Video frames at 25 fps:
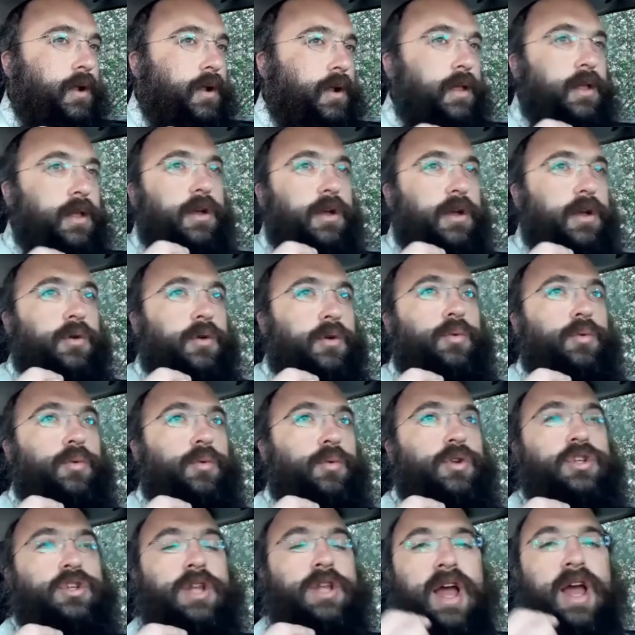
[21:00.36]
we
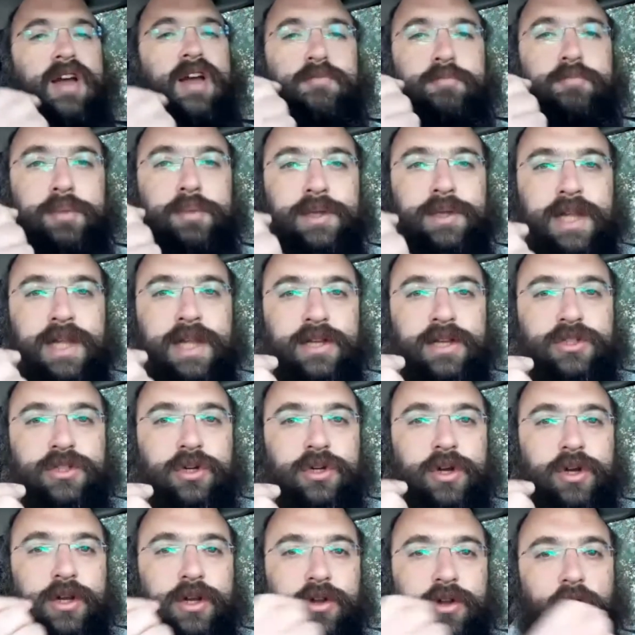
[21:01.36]
should have
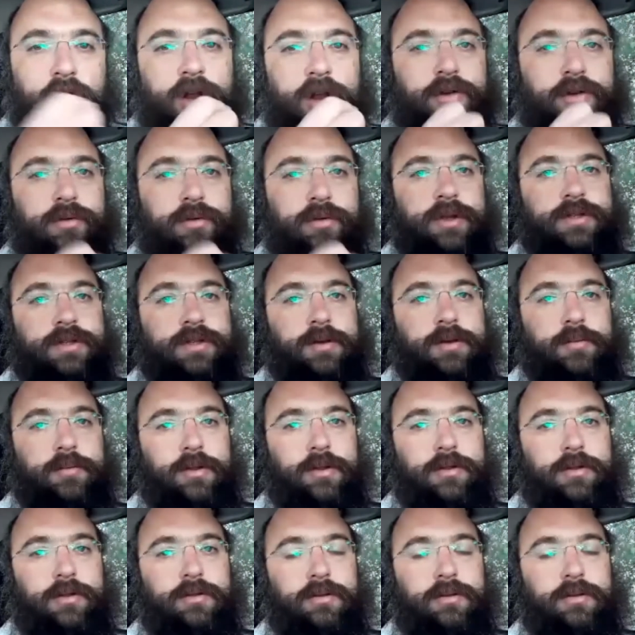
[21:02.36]
pleasure in honoring someone.